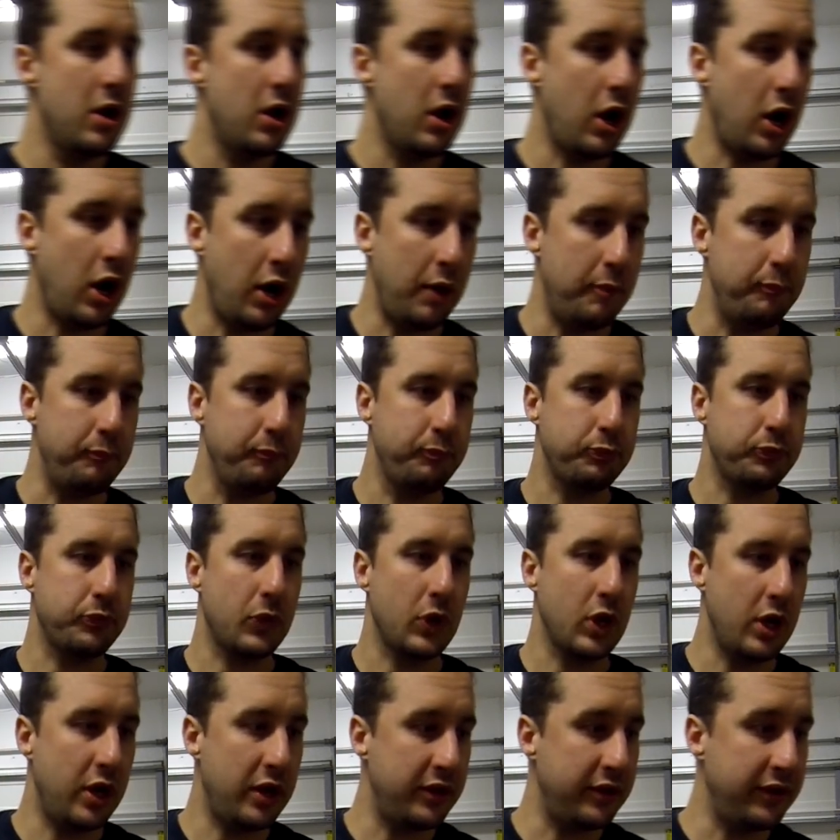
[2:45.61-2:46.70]

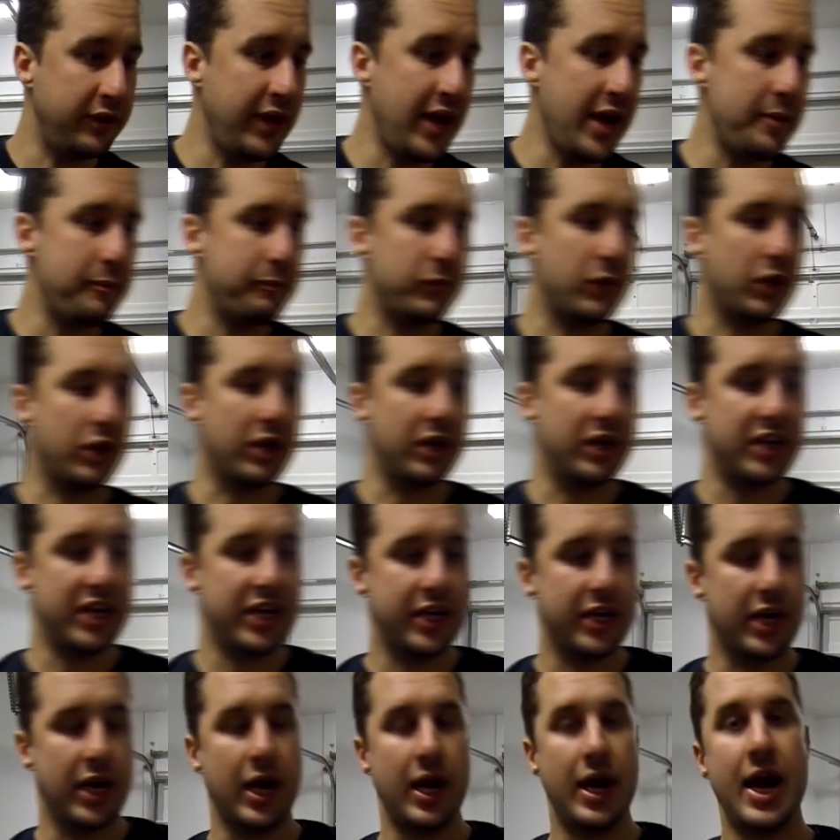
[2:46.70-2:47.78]
Other than that, you're going to need
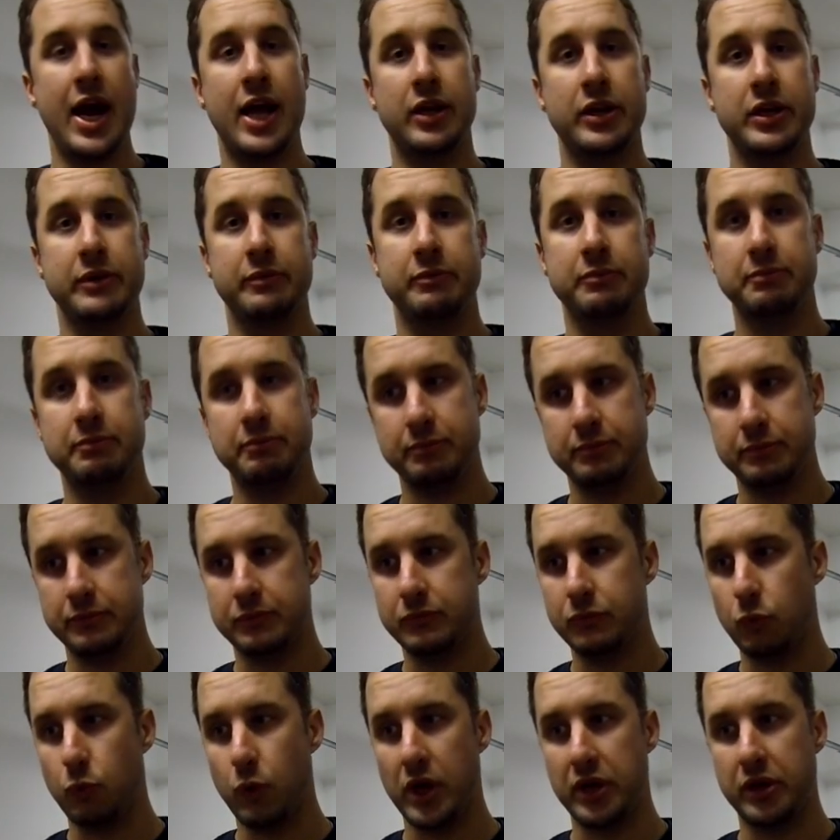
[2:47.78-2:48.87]
Allen,
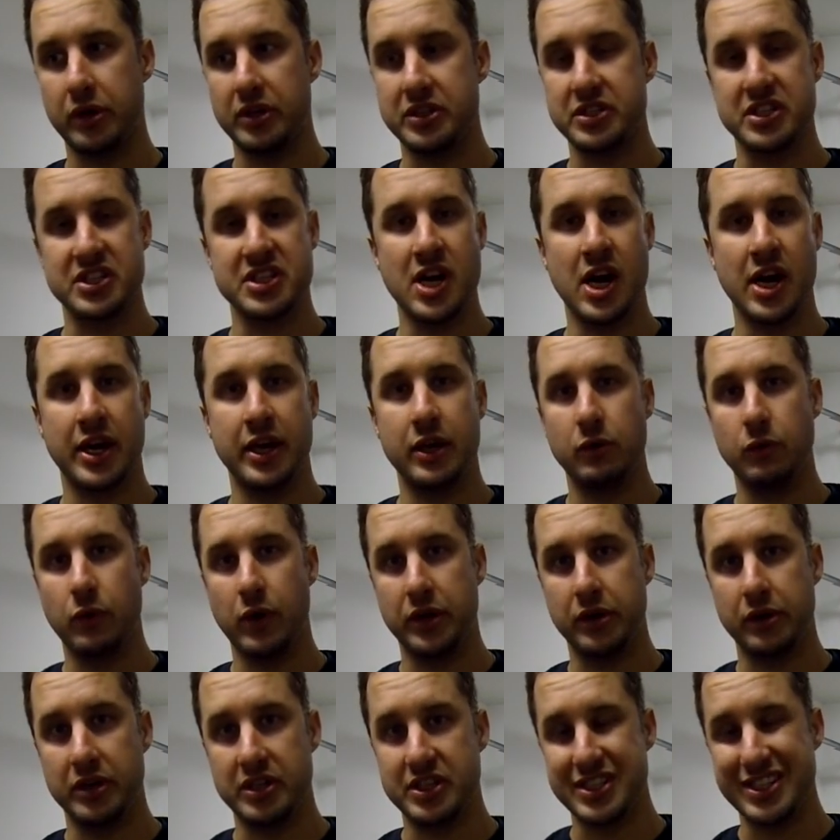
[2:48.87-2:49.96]
whether it's a socket,
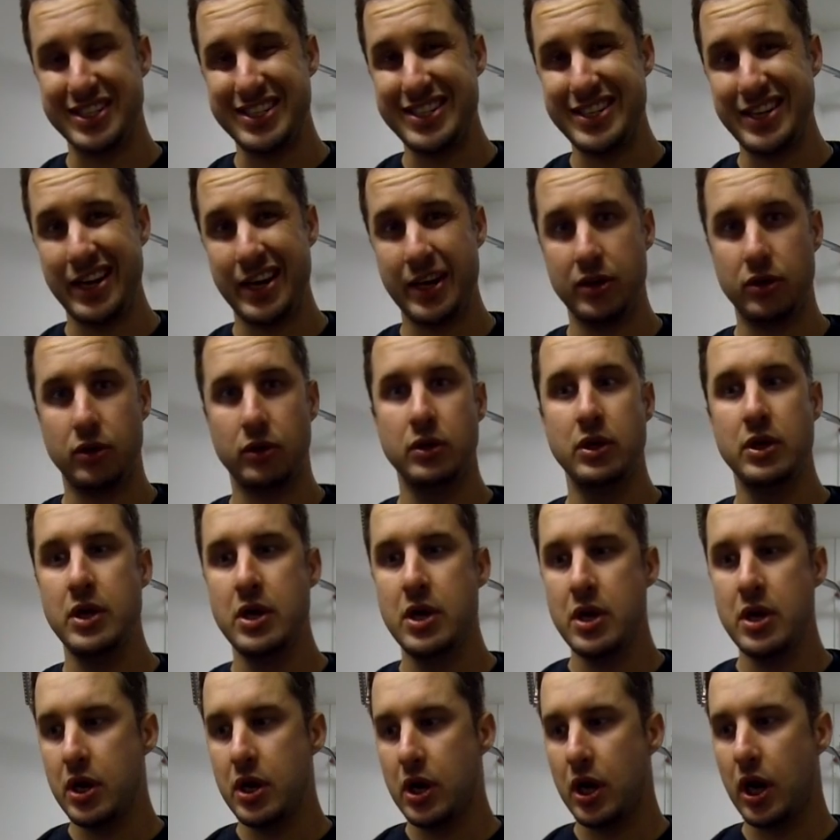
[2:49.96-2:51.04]
whether it's the T-handle.
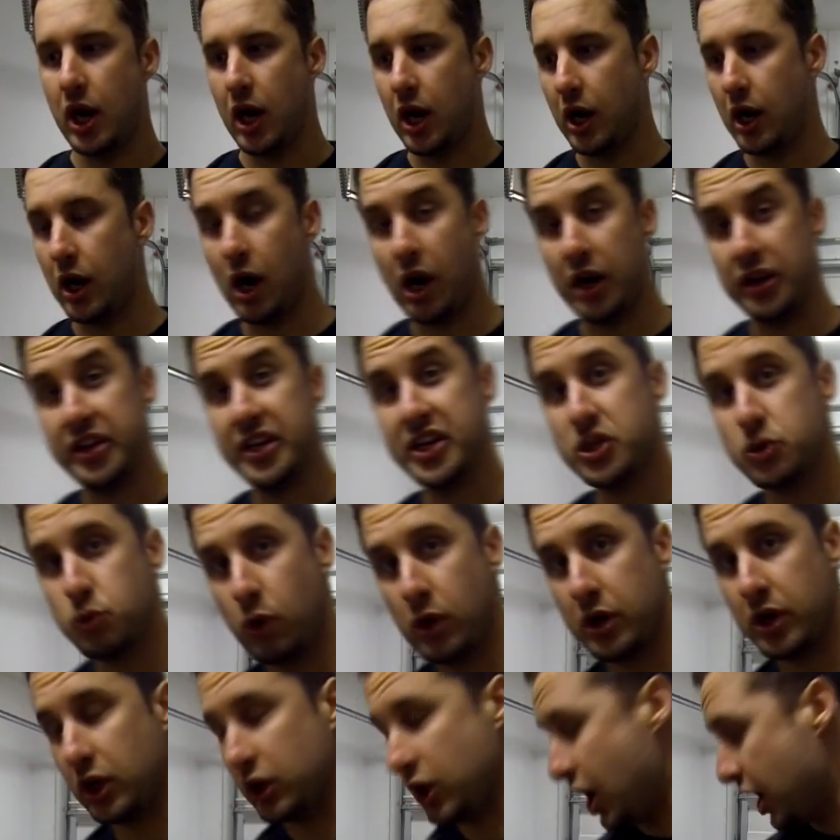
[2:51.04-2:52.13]
On this
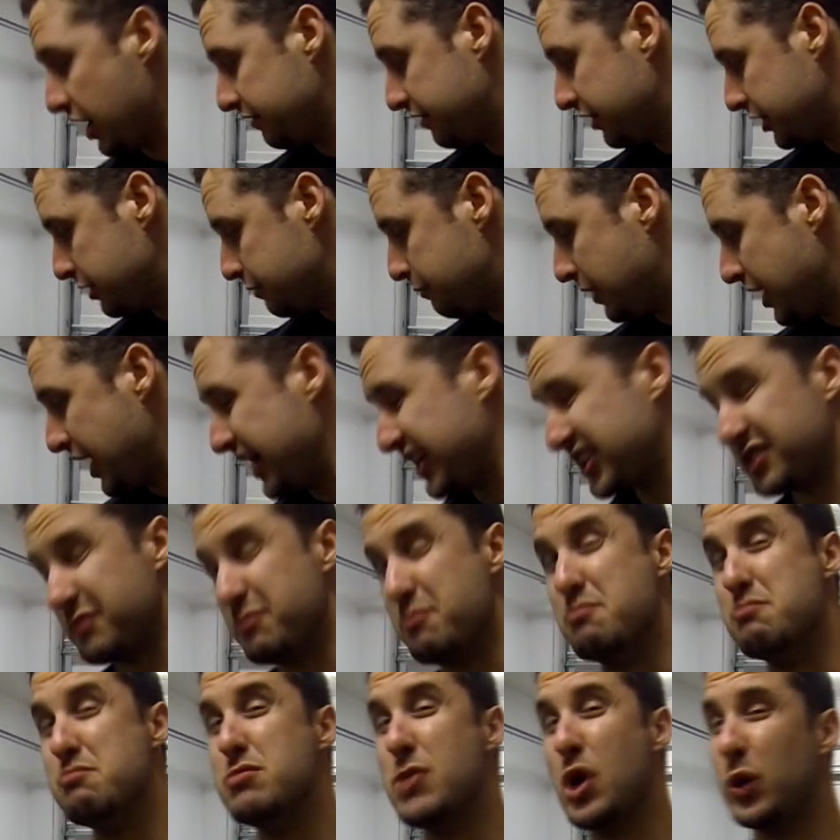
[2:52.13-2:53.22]
one, a lot of other bikes,
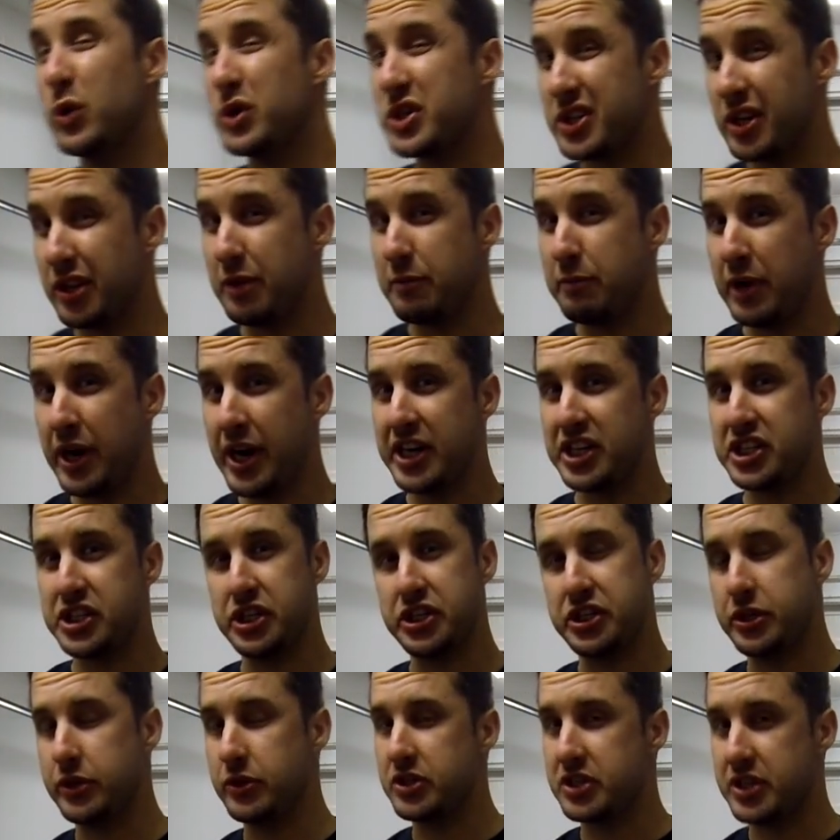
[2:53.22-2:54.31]
most other bikes
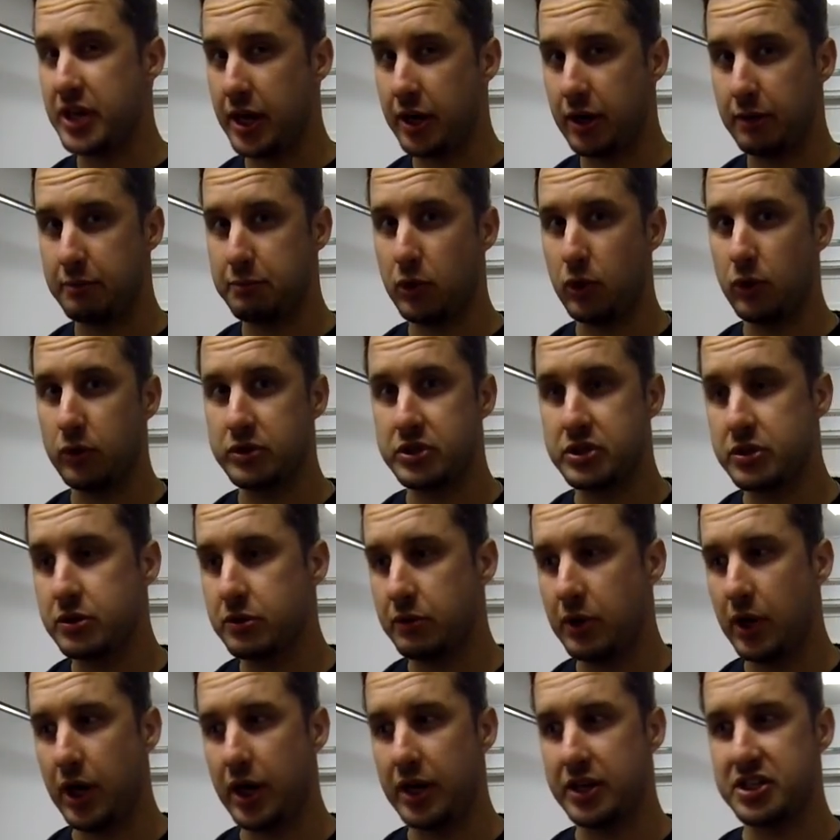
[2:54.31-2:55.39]
just use standard bolts,
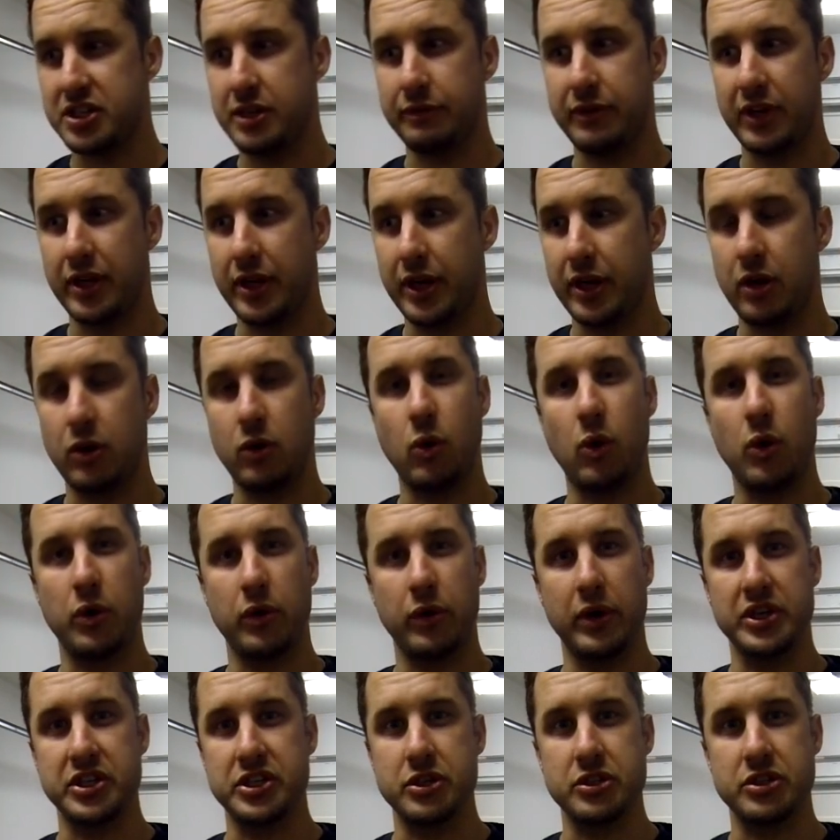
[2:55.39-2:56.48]
something like a 1/4
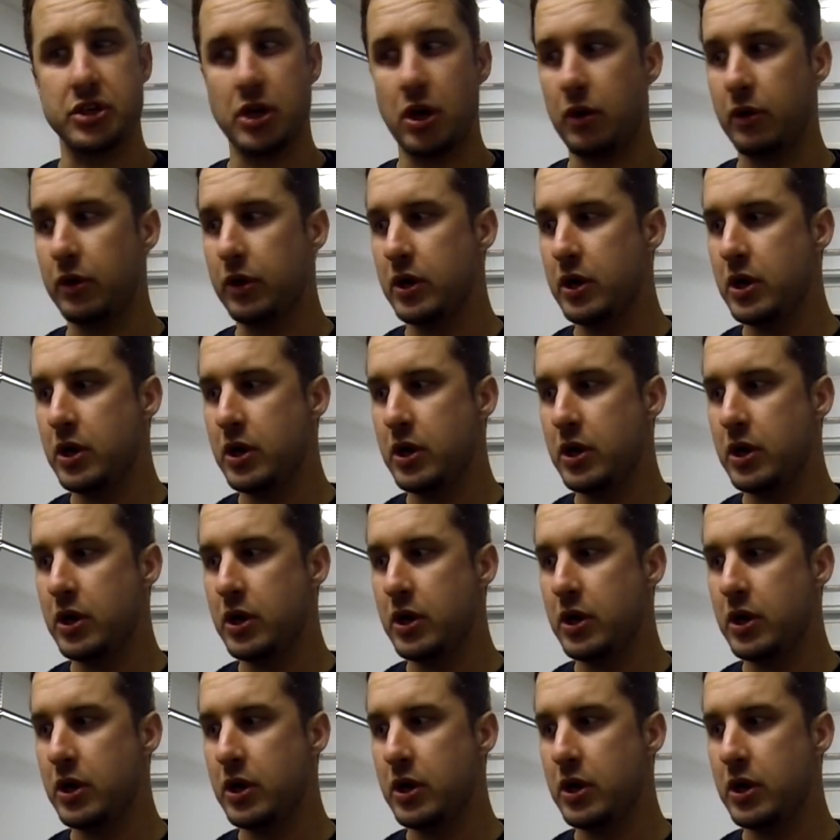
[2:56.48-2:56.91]
inch or so.